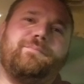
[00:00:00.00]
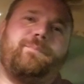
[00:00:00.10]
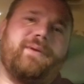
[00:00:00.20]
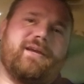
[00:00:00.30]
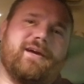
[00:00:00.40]

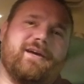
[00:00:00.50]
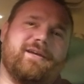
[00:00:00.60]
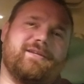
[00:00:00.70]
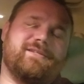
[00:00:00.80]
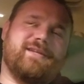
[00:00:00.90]

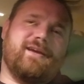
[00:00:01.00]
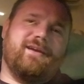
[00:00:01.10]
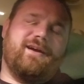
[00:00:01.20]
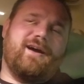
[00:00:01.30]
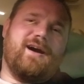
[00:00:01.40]
because
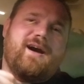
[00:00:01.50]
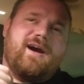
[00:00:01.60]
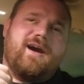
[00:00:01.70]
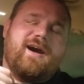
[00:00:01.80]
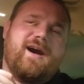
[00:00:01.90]

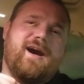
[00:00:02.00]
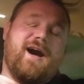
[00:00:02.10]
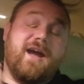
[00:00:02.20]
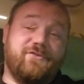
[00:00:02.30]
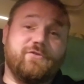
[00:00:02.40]

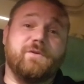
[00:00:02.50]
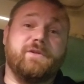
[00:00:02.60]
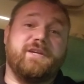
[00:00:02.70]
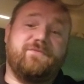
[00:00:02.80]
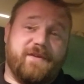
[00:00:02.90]
I
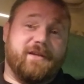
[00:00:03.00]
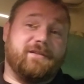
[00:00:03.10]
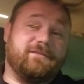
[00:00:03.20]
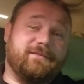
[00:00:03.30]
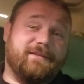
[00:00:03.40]
truly
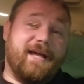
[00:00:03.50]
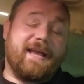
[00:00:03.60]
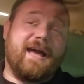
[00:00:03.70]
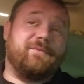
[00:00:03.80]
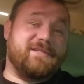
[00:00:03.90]
feel like
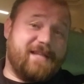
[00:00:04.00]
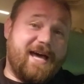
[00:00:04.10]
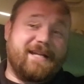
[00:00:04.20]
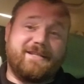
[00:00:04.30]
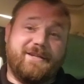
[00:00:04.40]
I was
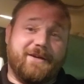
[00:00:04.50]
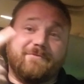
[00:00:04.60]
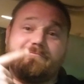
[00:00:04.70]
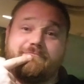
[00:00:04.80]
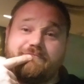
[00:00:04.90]
lied to.
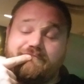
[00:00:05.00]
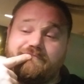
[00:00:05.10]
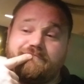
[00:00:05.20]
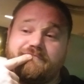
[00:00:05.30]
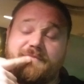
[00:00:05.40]

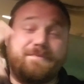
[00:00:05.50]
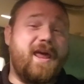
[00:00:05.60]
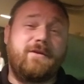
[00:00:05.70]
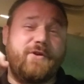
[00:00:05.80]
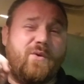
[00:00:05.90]
But
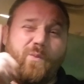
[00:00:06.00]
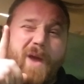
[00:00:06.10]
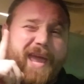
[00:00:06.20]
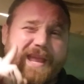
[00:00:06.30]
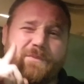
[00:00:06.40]
I don't know
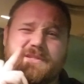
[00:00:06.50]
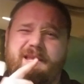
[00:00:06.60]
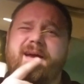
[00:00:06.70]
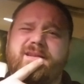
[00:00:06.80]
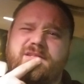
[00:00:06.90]
when I was
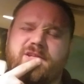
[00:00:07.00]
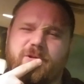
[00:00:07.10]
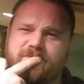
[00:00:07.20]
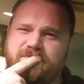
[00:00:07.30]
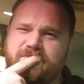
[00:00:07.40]
lied to.
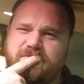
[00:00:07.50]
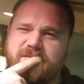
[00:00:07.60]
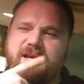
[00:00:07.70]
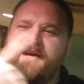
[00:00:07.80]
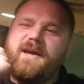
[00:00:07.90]

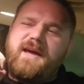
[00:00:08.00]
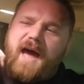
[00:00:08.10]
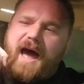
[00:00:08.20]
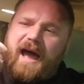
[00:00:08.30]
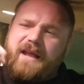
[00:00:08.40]

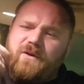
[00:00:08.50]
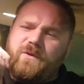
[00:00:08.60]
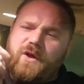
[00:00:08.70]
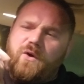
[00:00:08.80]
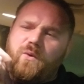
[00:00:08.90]
I don't
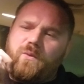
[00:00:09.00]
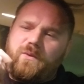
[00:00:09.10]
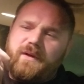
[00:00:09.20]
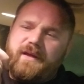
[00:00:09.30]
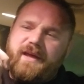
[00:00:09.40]
know
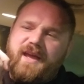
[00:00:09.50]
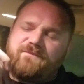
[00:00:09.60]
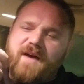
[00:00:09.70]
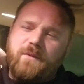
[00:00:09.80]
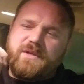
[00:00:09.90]

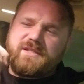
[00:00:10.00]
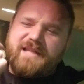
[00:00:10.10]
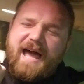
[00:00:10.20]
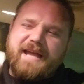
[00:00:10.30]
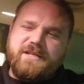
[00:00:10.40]
if I was
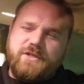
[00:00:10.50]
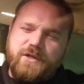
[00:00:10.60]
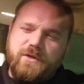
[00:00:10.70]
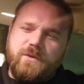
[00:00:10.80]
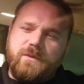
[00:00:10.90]
lied
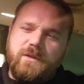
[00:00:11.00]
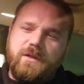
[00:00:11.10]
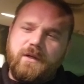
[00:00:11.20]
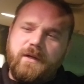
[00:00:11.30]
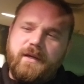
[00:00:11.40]
to
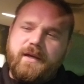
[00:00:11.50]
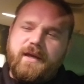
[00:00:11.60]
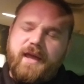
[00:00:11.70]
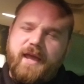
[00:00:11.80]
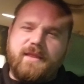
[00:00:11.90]

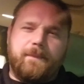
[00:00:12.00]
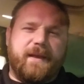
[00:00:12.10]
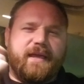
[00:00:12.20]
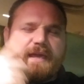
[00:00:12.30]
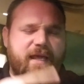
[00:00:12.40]
in the
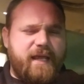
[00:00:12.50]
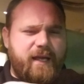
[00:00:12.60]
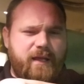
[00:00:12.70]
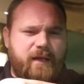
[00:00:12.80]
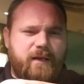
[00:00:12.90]

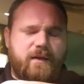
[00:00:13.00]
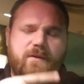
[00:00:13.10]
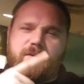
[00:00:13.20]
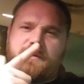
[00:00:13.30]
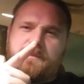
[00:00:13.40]

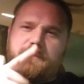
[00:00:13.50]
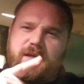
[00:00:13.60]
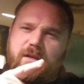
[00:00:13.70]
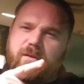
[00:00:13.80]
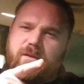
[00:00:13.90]
beginning, the
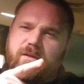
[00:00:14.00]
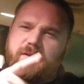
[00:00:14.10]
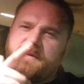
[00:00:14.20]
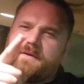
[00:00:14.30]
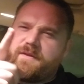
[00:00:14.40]
middle,
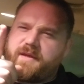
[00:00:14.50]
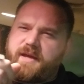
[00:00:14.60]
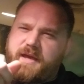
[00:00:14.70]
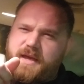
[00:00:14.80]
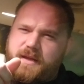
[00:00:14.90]

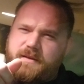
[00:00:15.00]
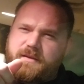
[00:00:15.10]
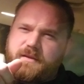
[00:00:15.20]
the end.